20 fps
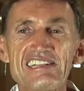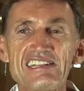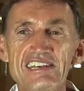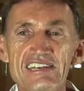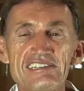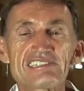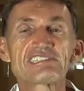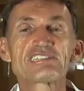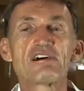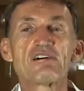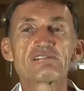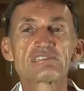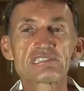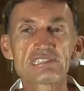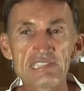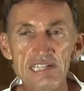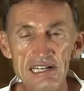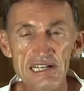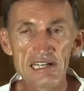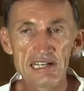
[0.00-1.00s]
It
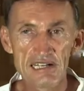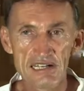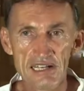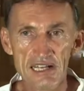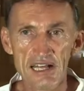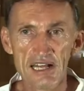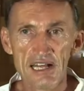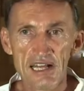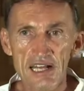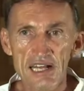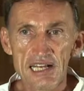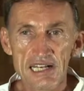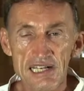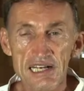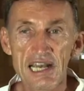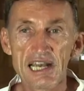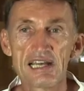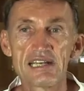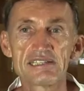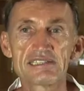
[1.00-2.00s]
sounds
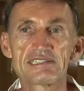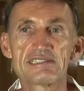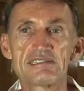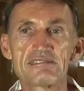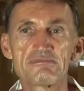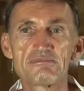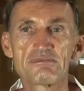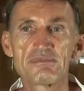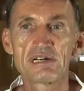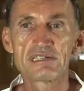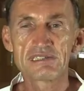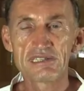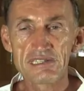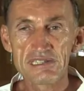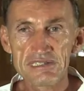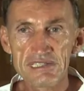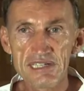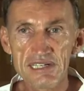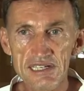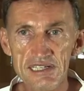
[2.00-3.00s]
crazy,
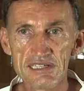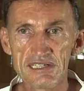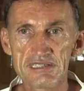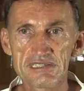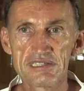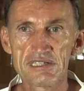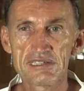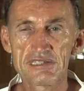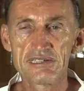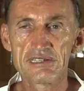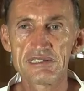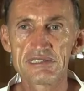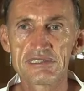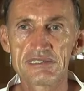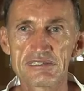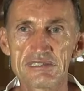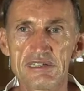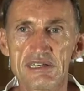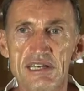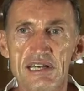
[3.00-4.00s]
but the reality
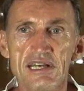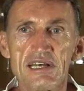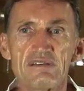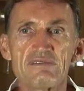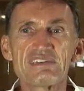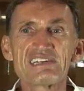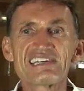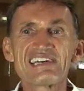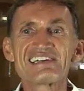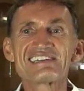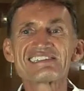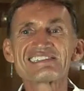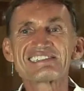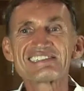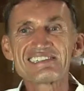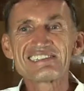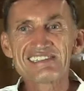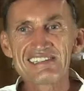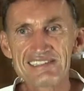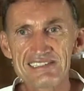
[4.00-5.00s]
is, we can
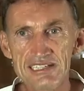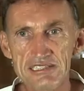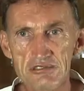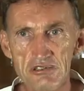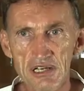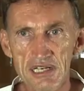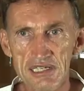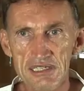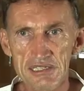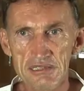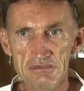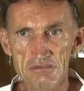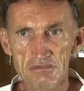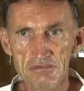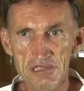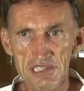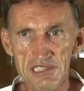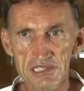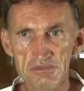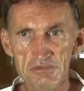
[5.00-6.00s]
see the situation
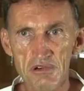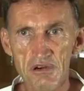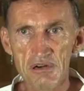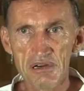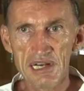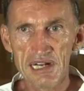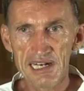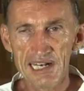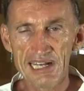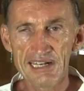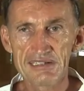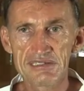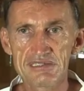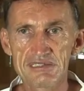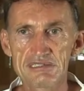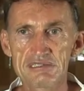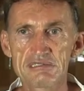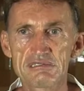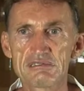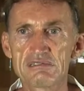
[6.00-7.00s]
much more
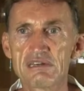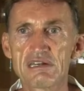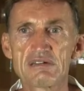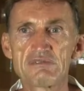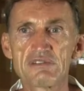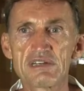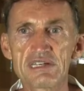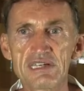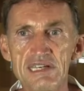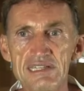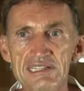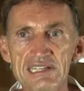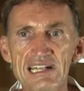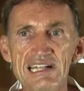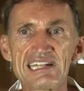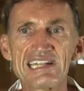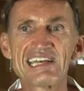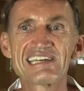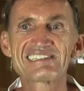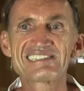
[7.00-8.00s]
relaxed, and we get
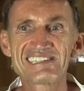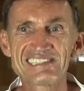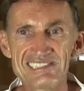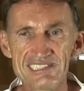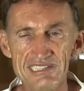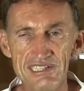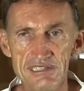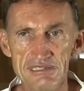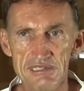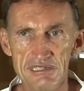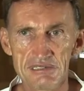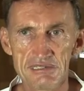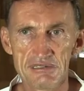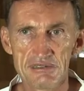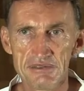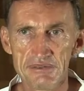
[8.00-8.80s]
less cheated,